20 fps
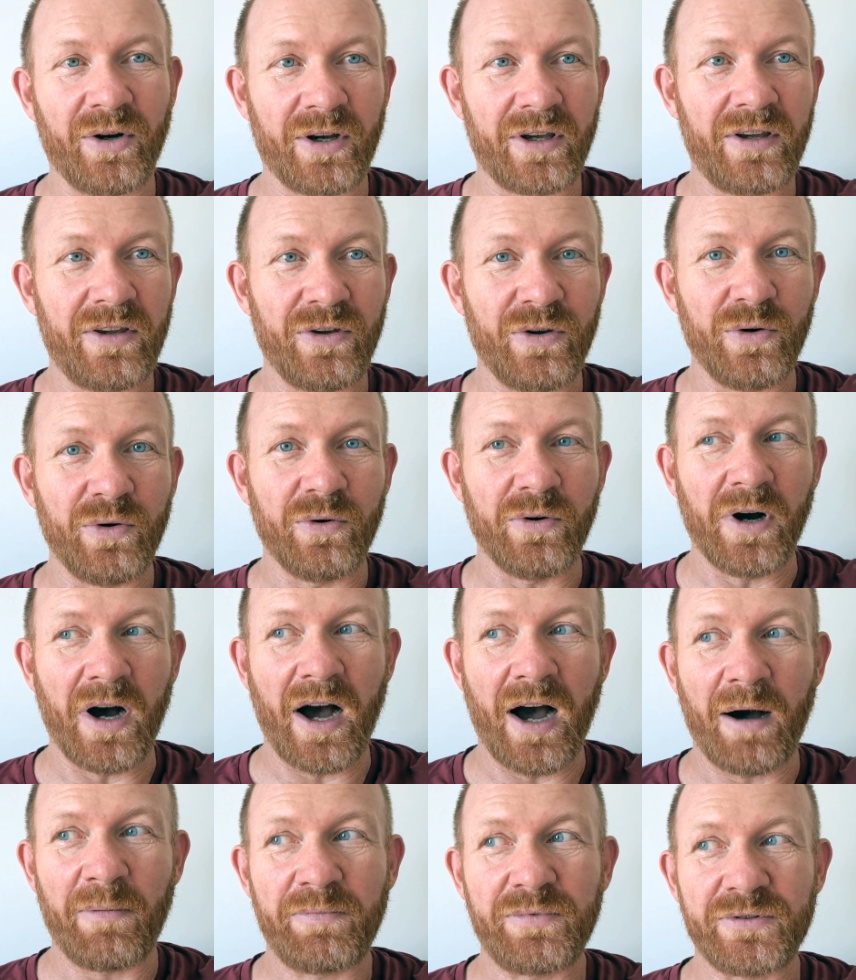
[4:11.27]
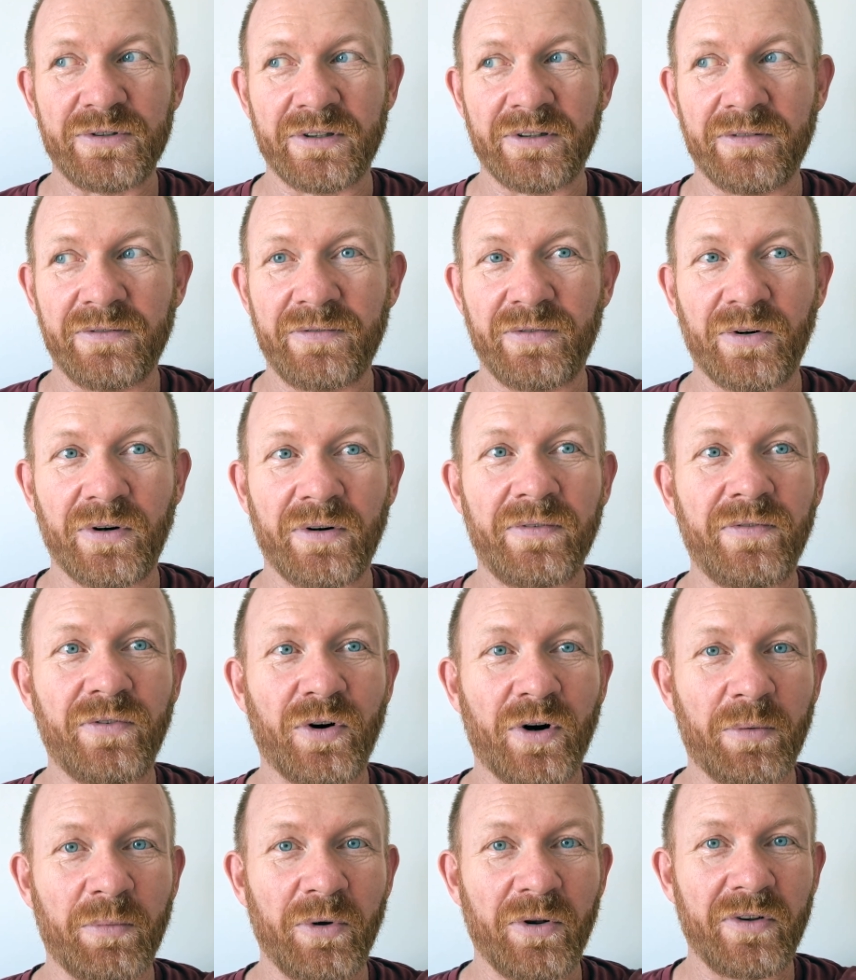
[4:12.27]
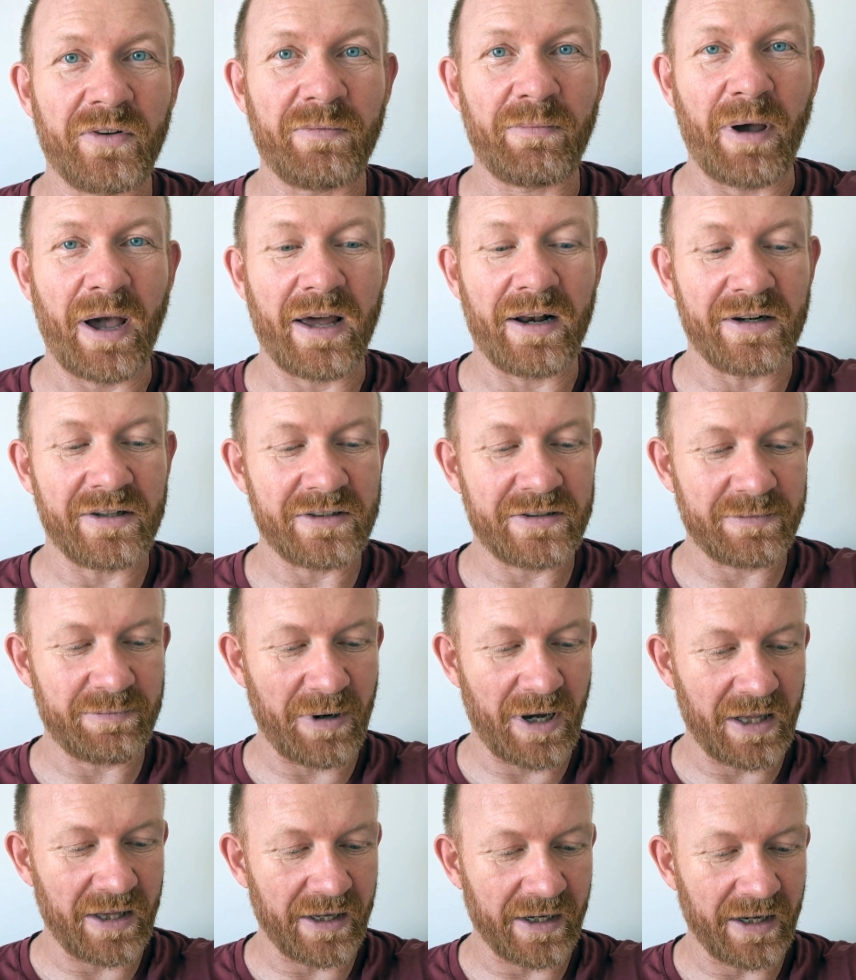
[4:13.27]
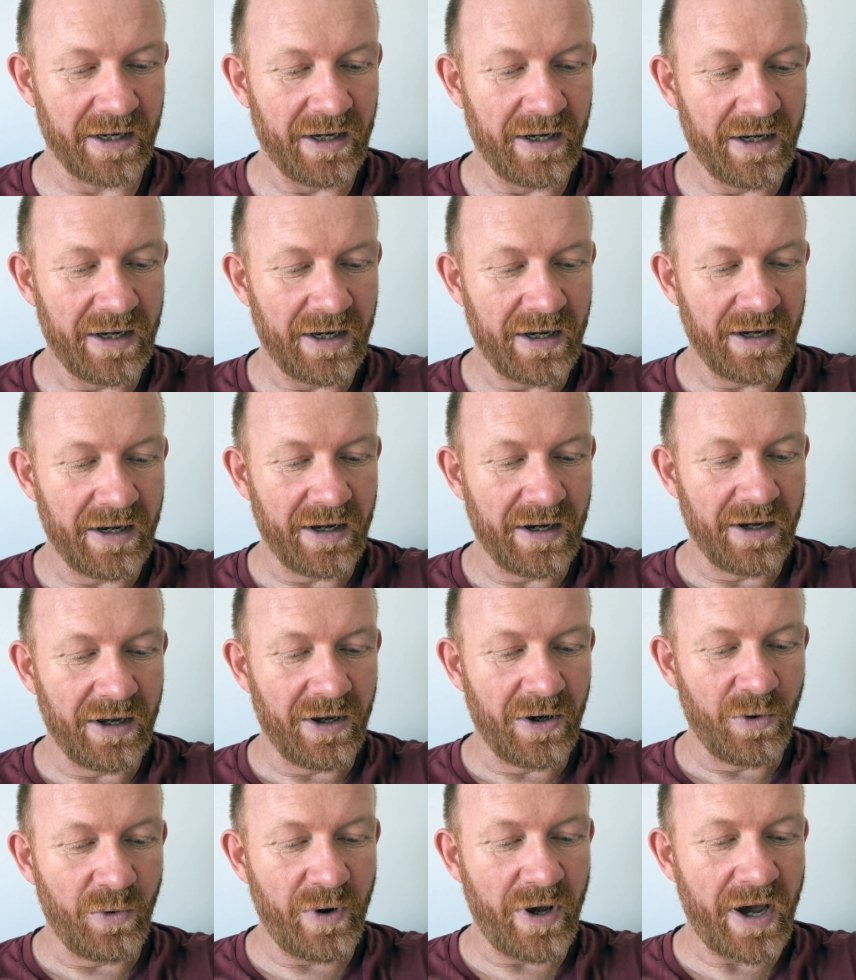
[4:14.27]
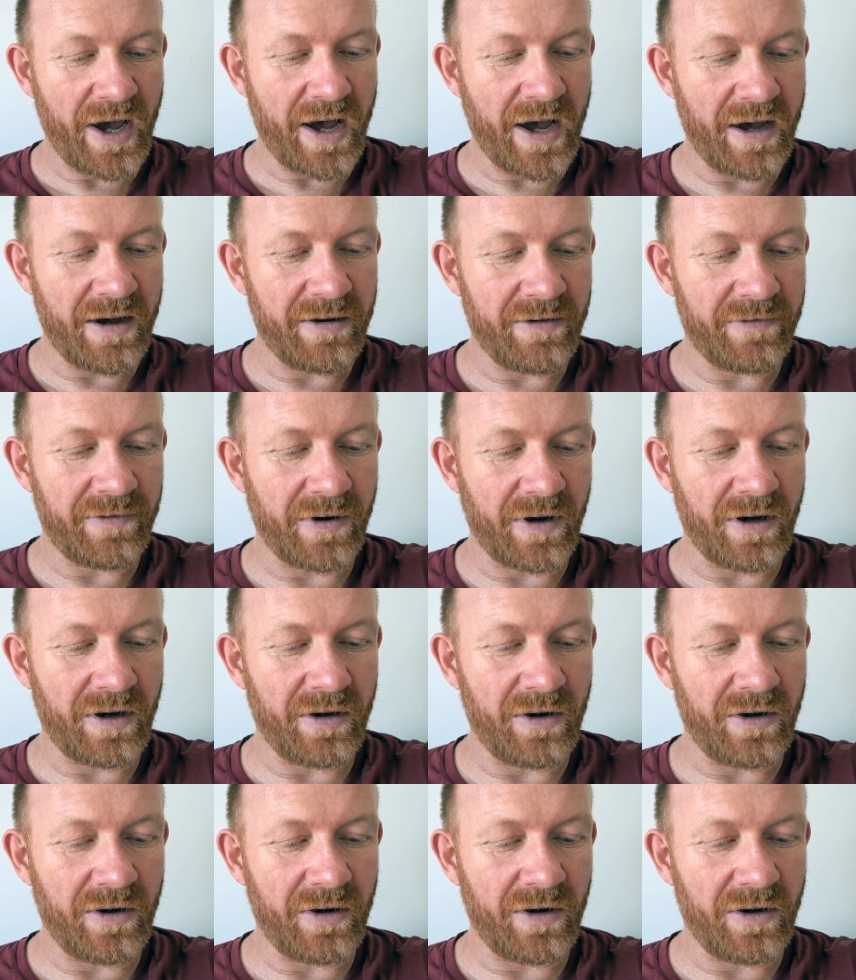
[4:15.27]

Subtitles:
Q option for formal Spanish spelling. We have